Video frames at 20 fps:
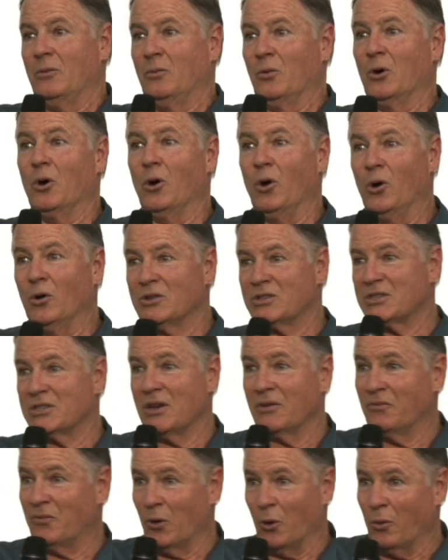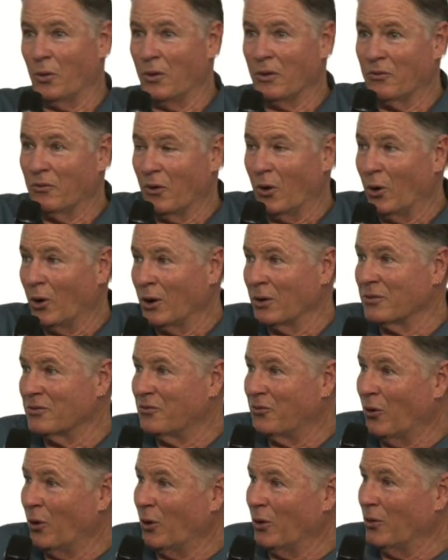We're all sinful. We've all
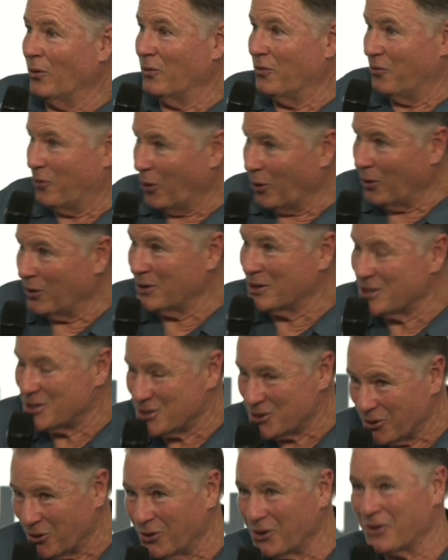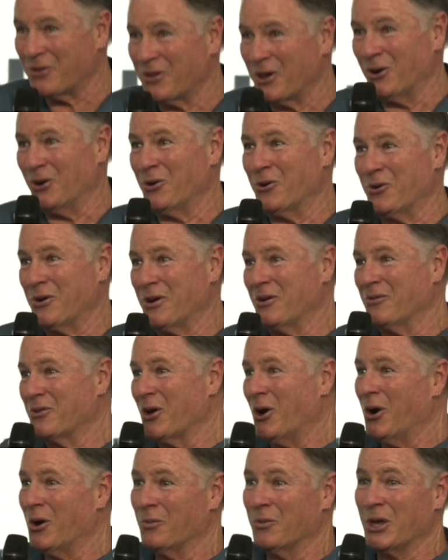fallen short of the glory of
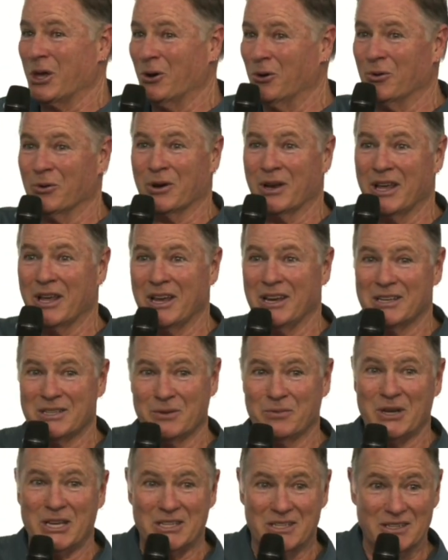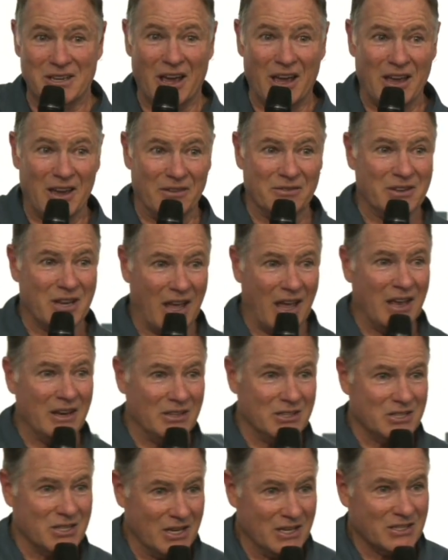God. We all need to be saved.
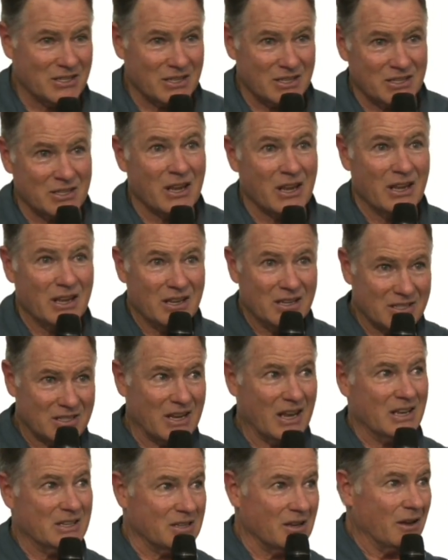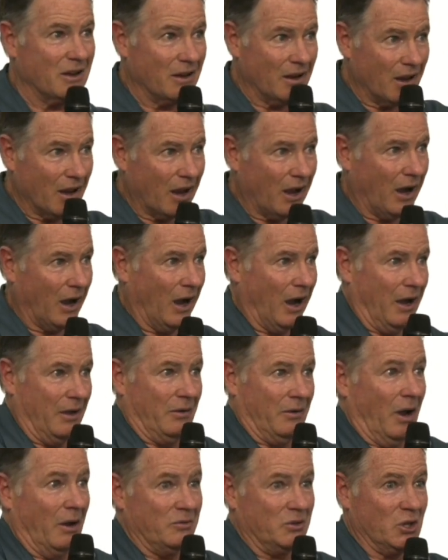And Jesus says,
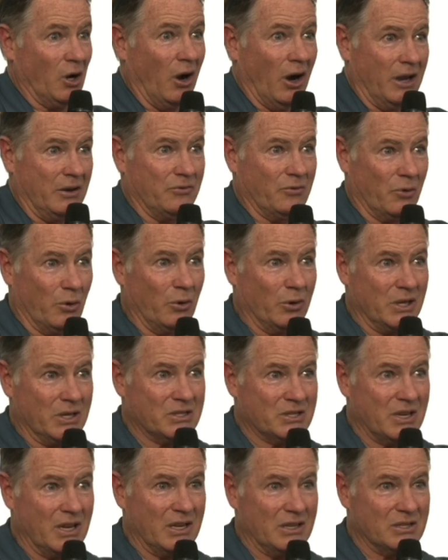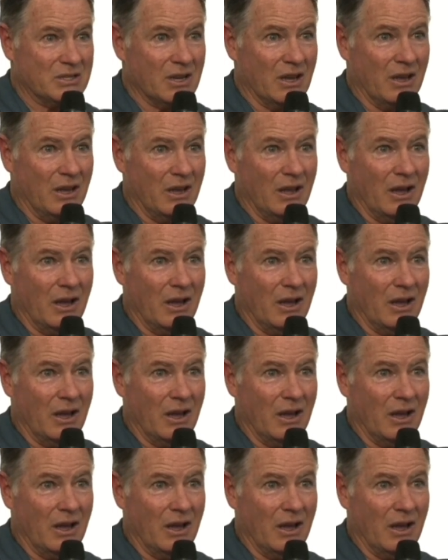I, have died for all your sins.